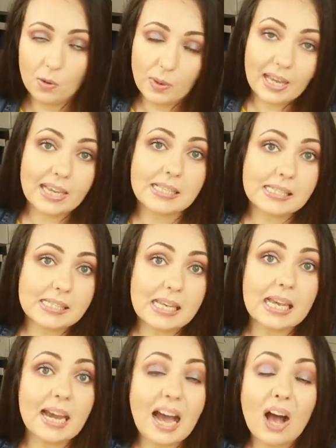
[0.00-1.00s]
we can
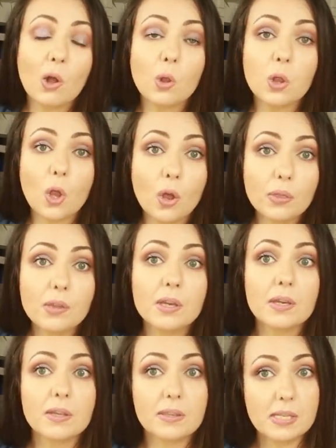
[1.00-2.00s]
see how long
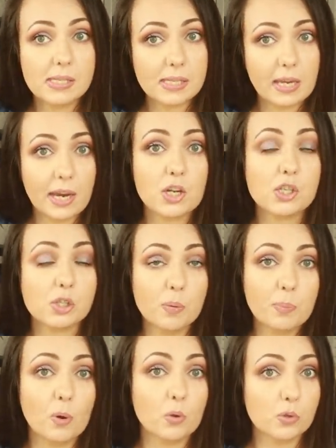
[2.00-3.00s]
this hair is
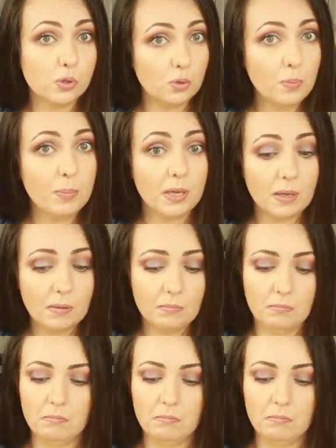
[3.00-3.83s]
supposed to be.